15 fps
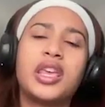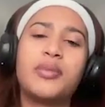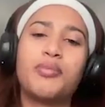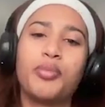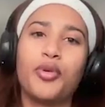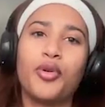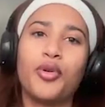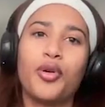
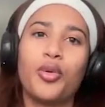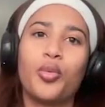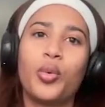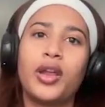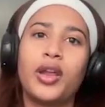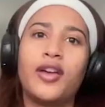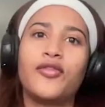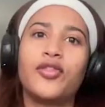
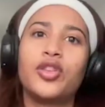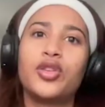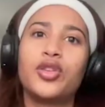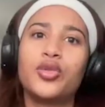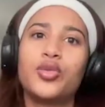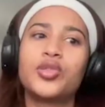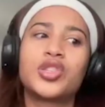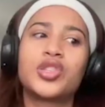people would have
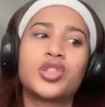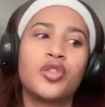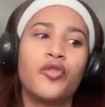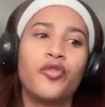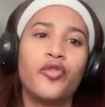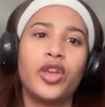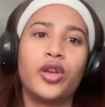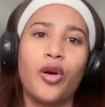used
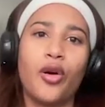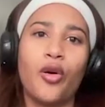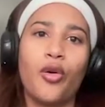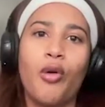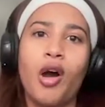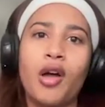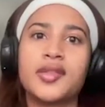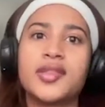the
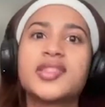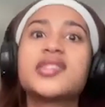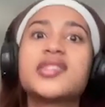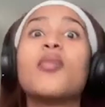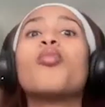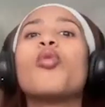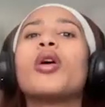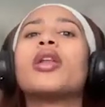veto on
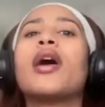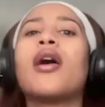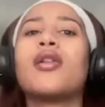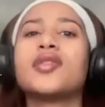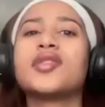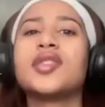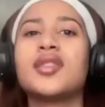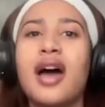someone
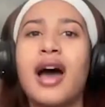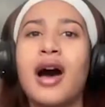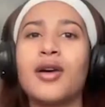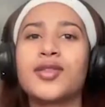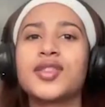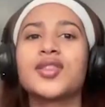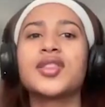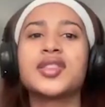else in the
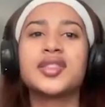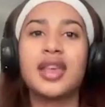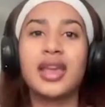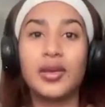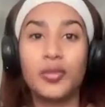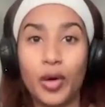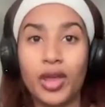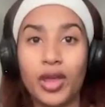house in the
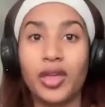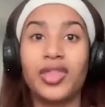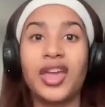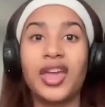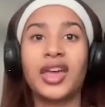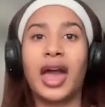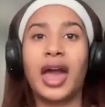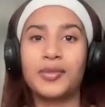same way
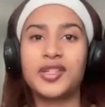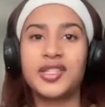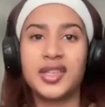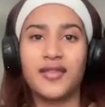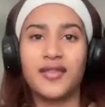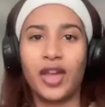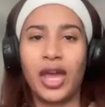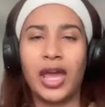that they kept
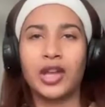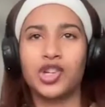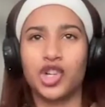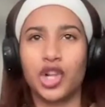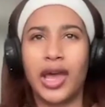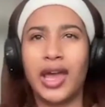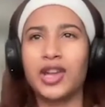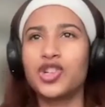saving
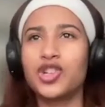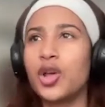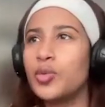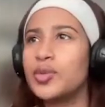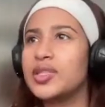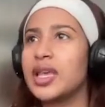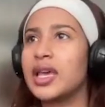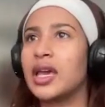Angela.
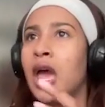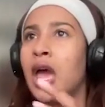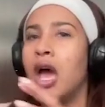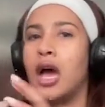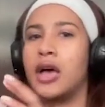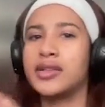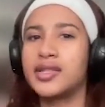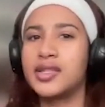Angela was like
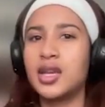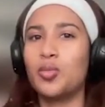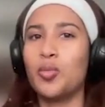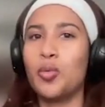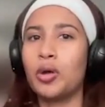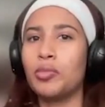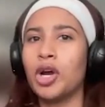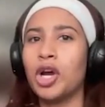a
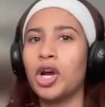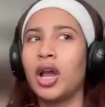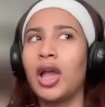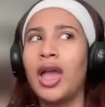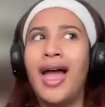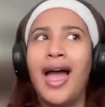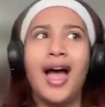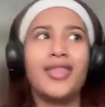seat warmer,